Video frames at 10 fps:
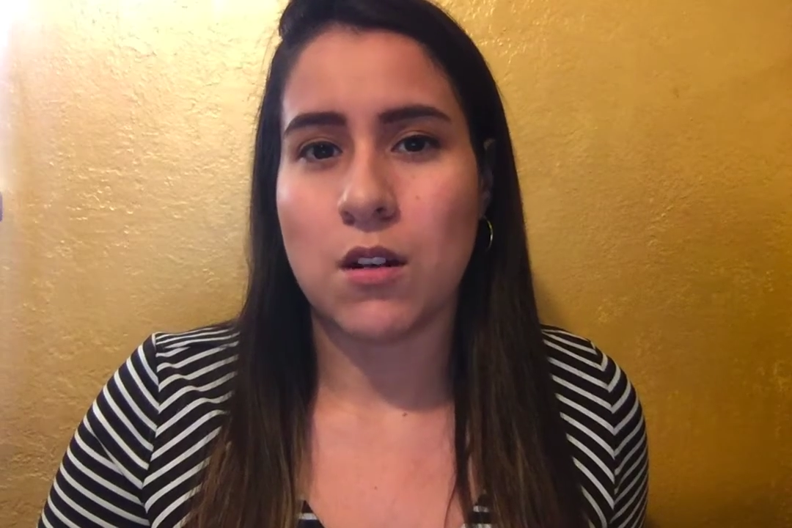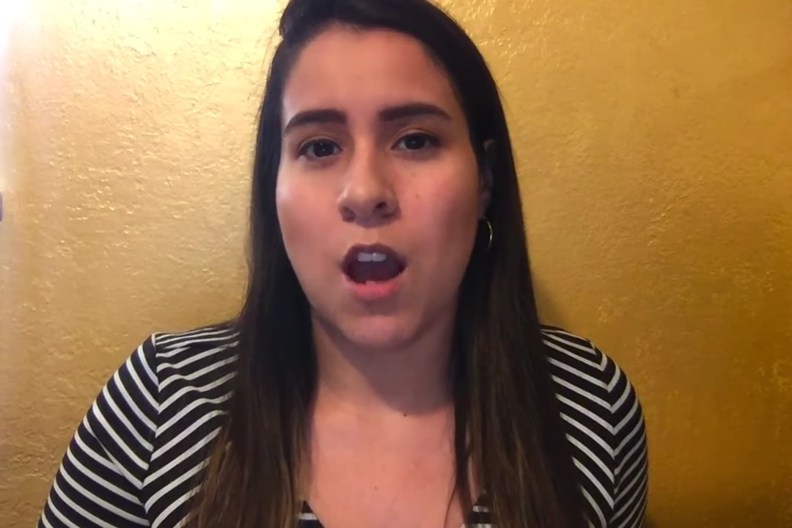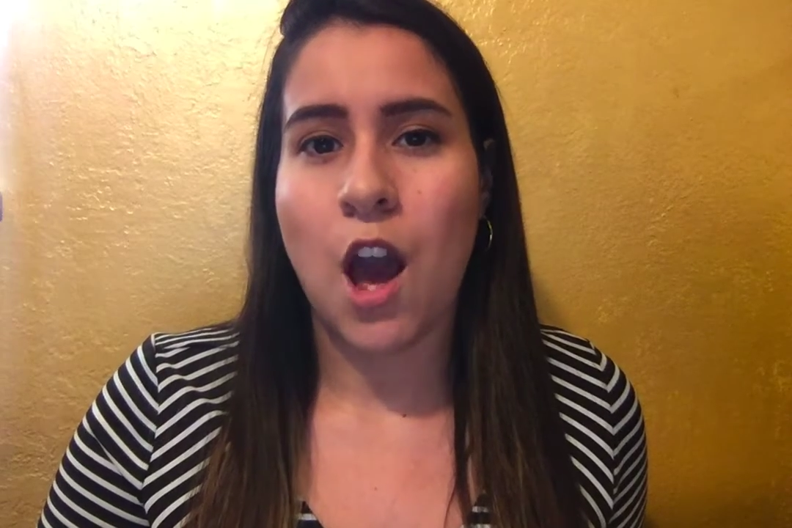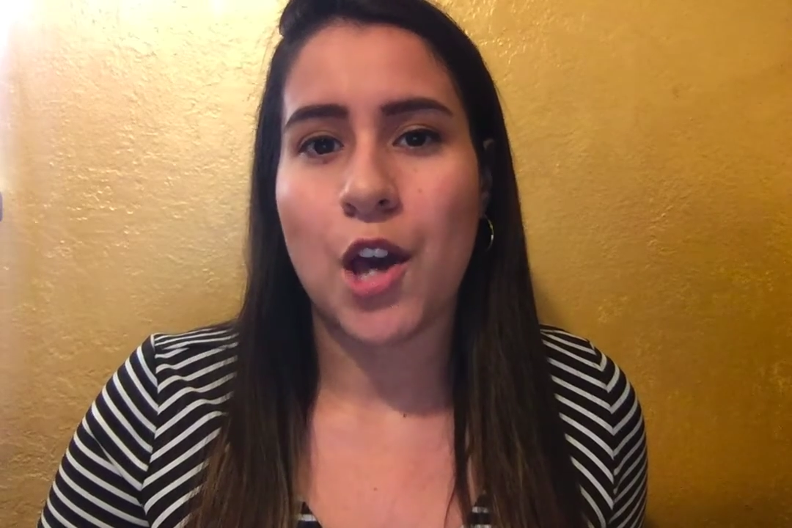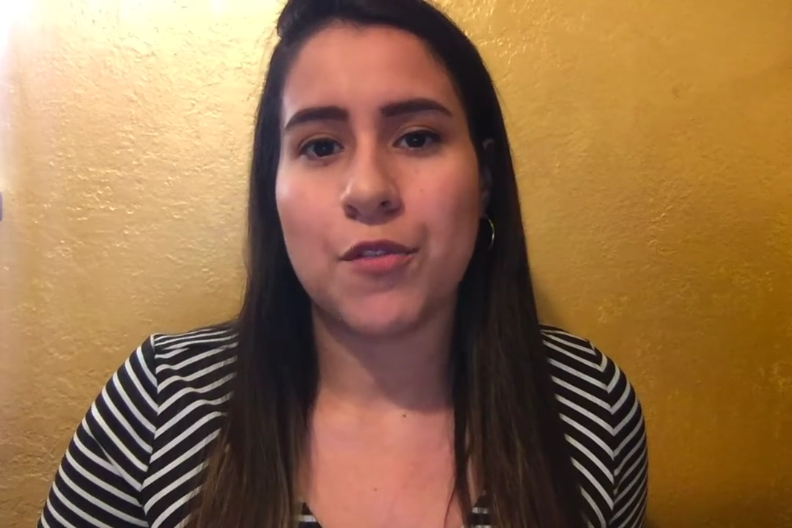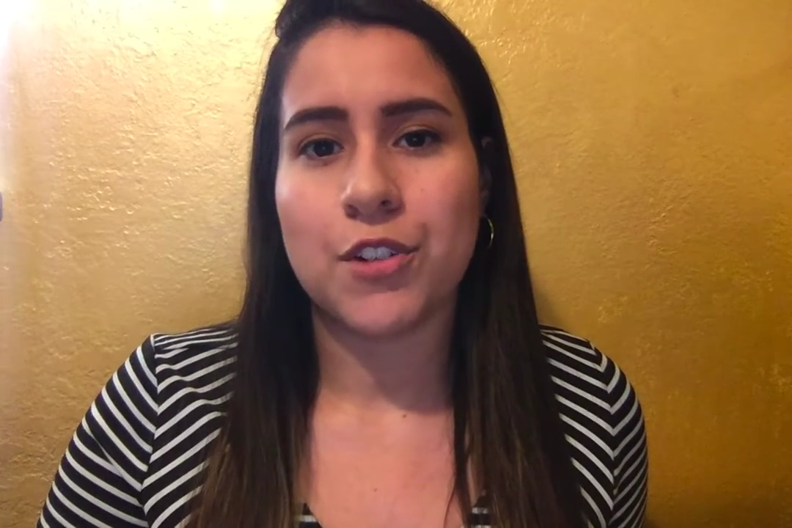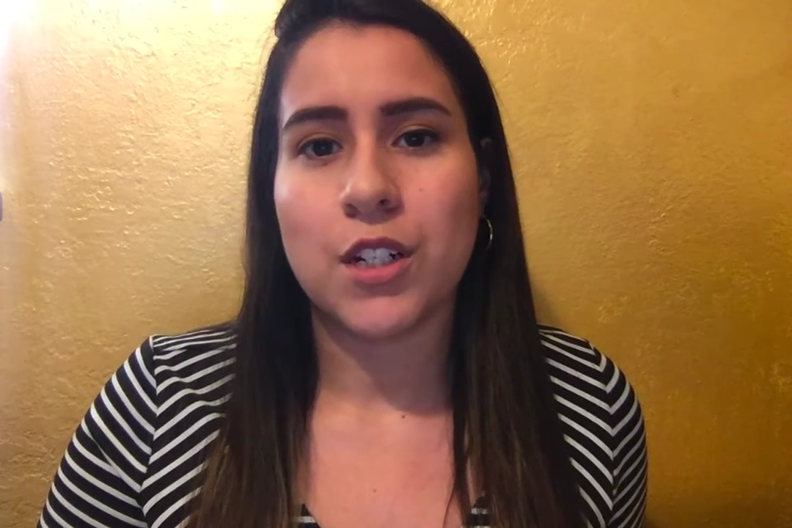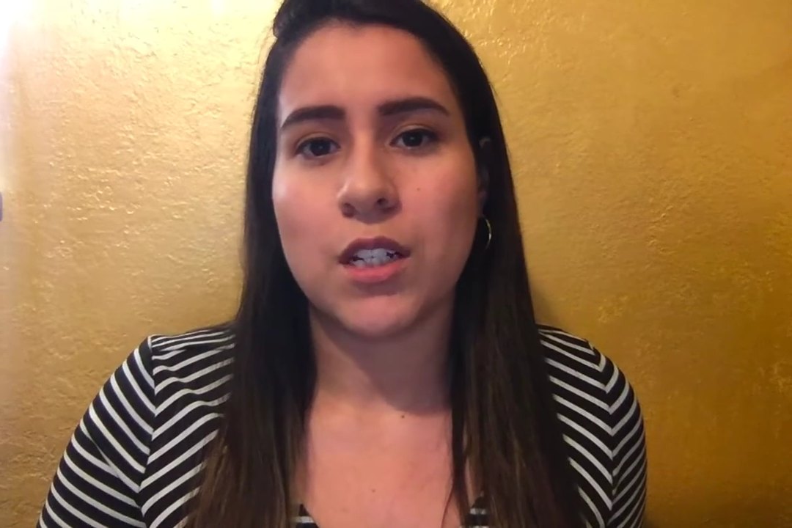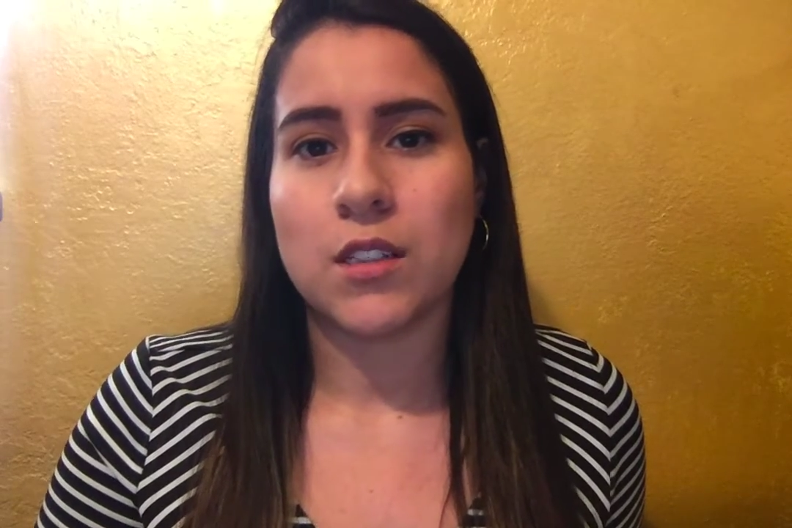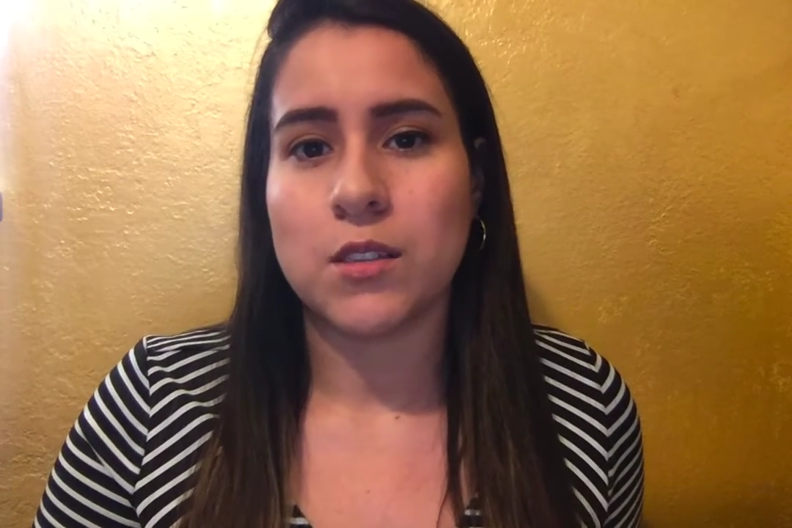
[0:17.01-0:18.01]
However,
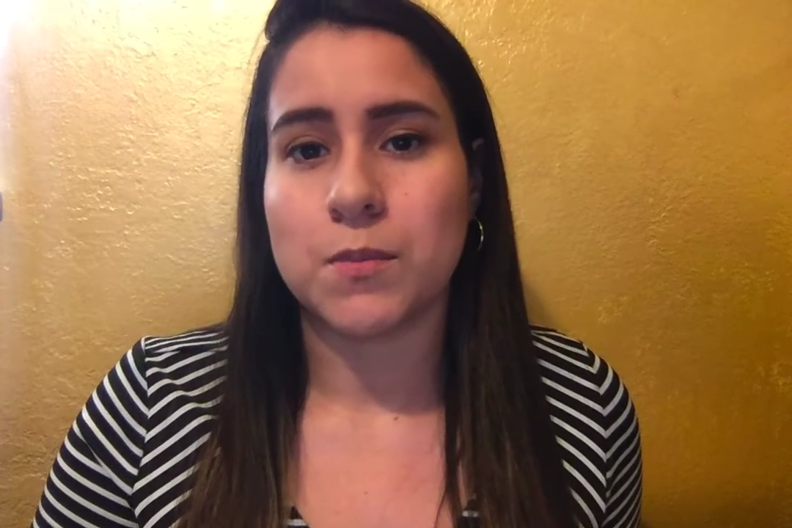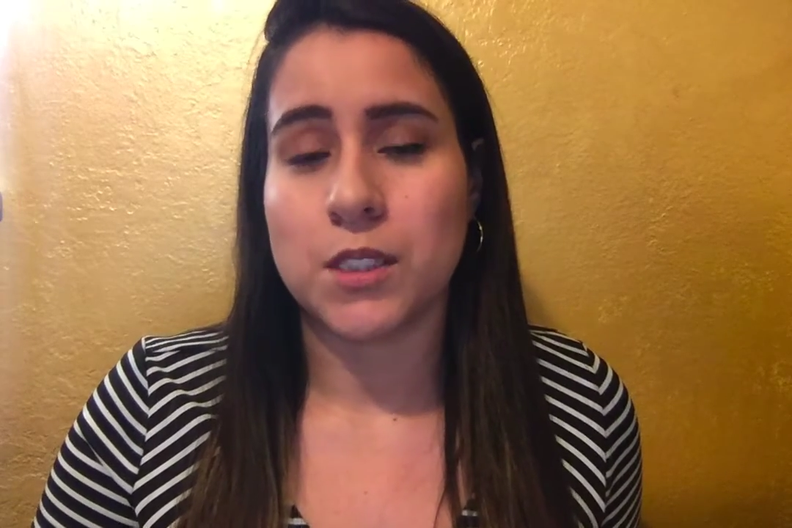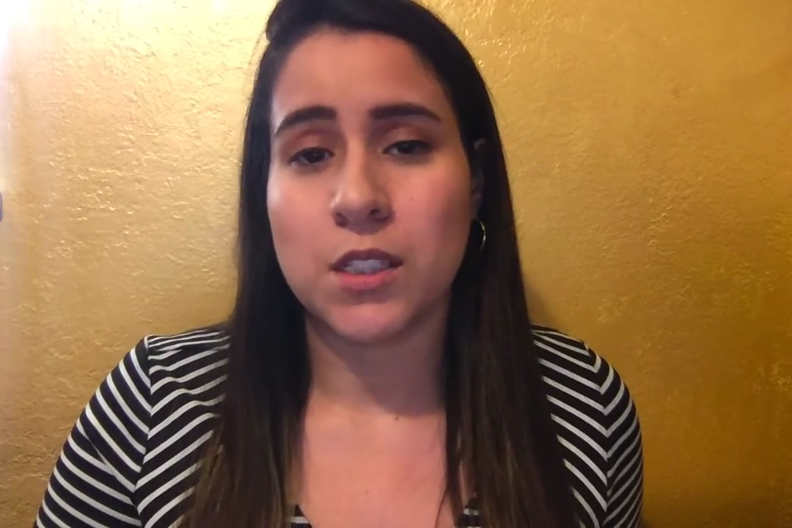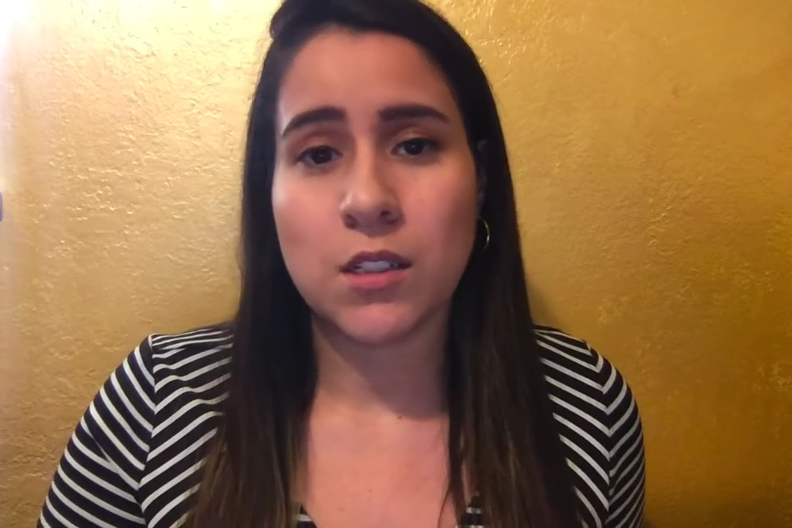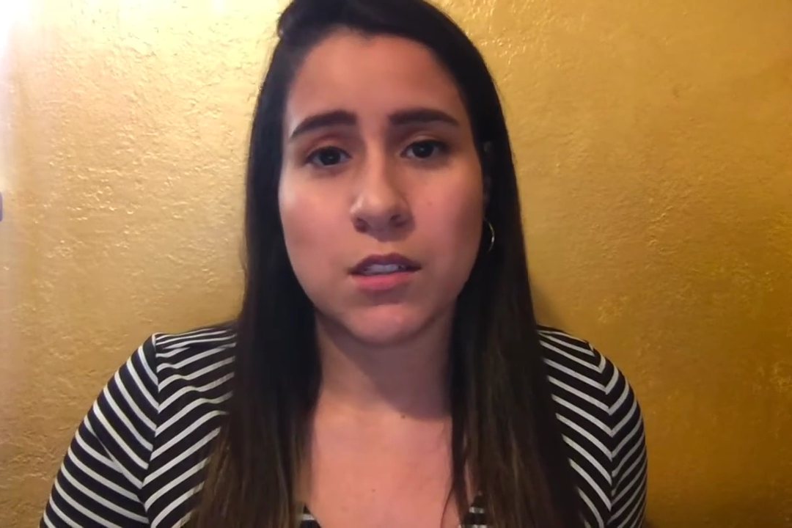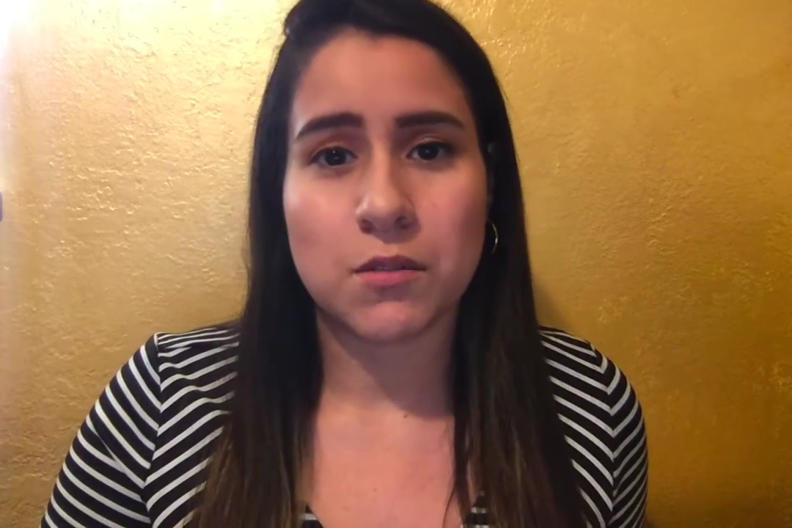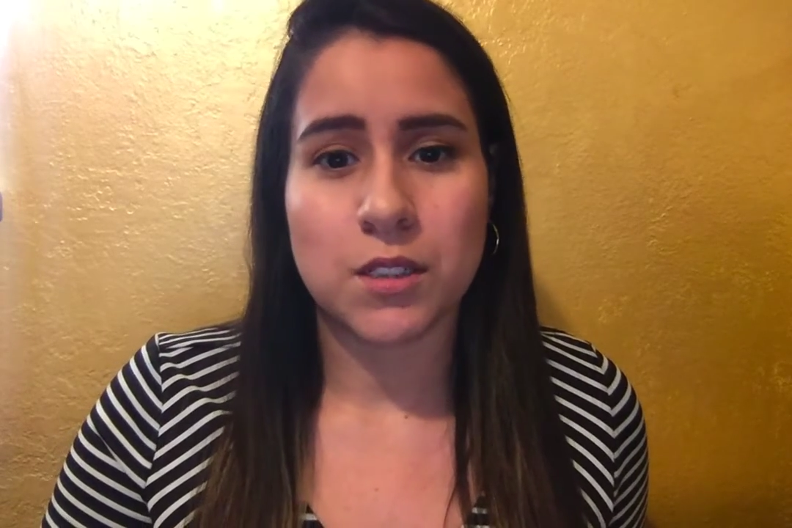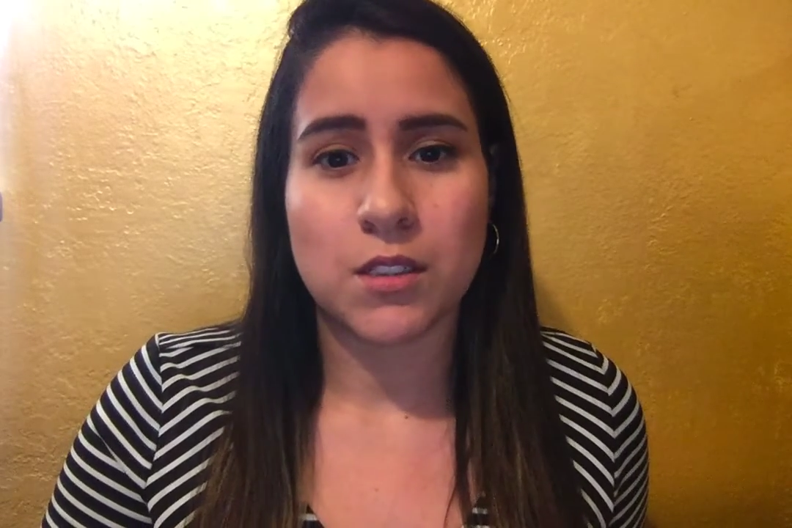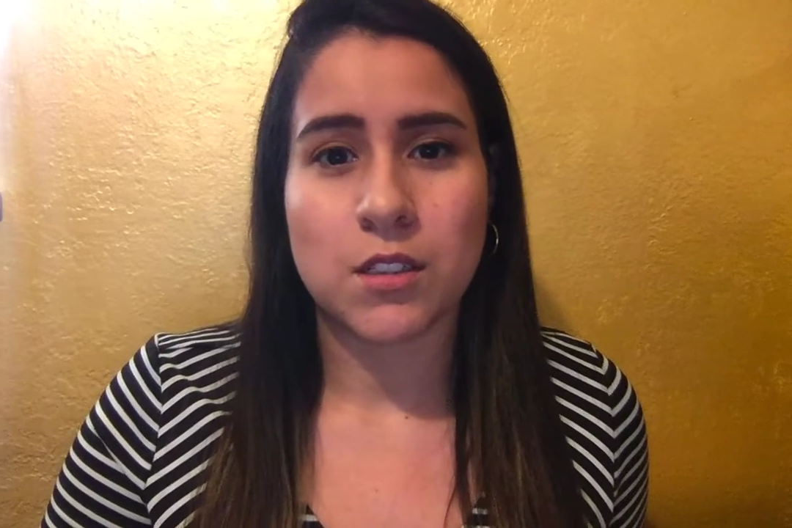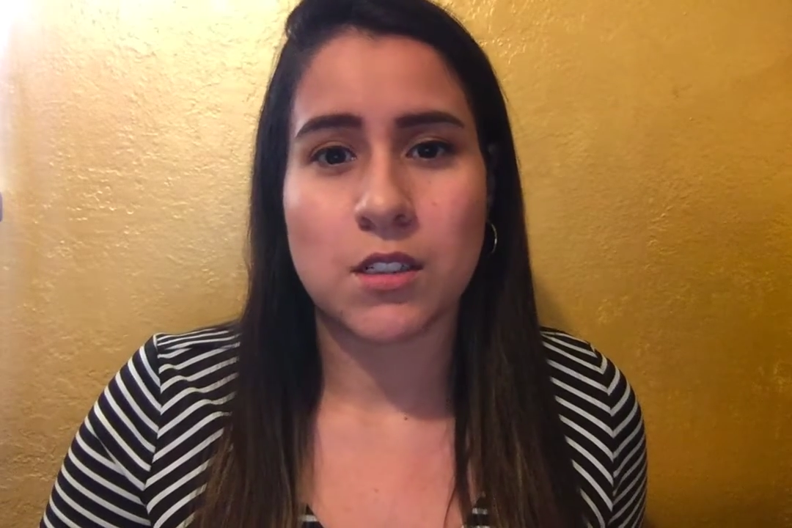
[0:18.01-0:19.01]
in this particular
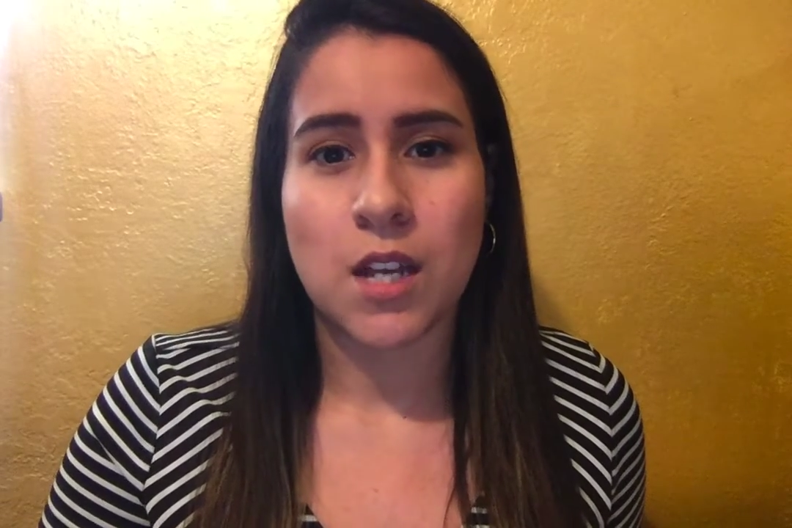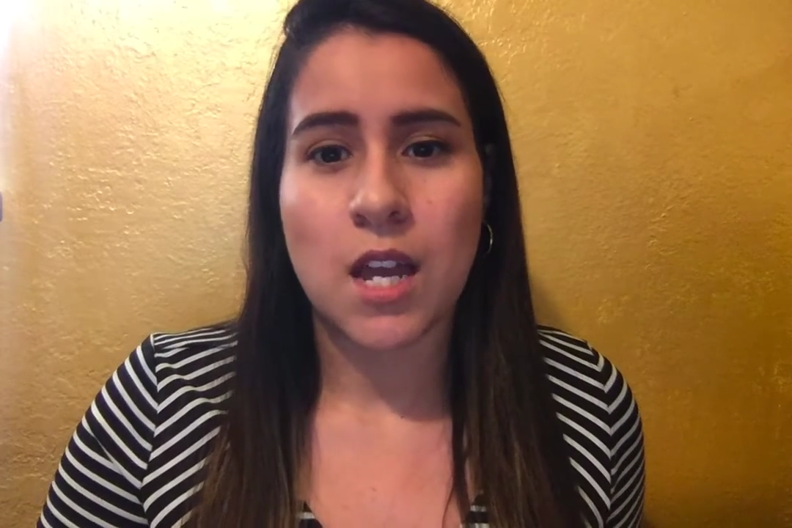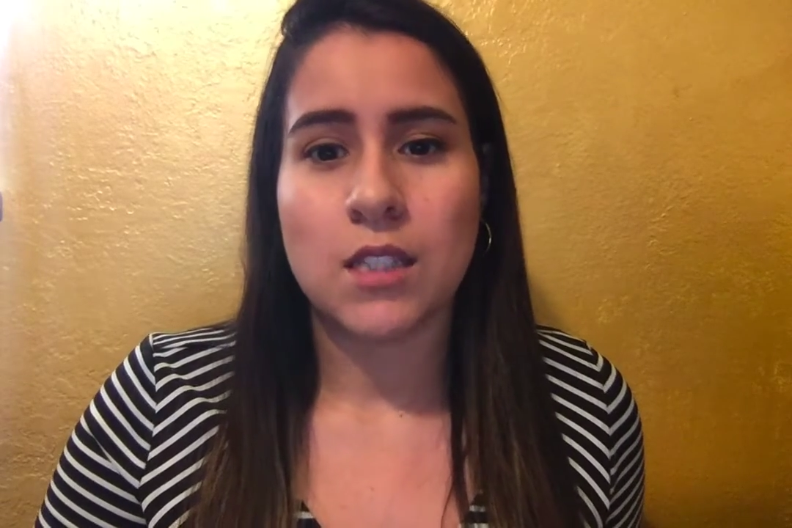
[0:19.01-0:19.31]
research,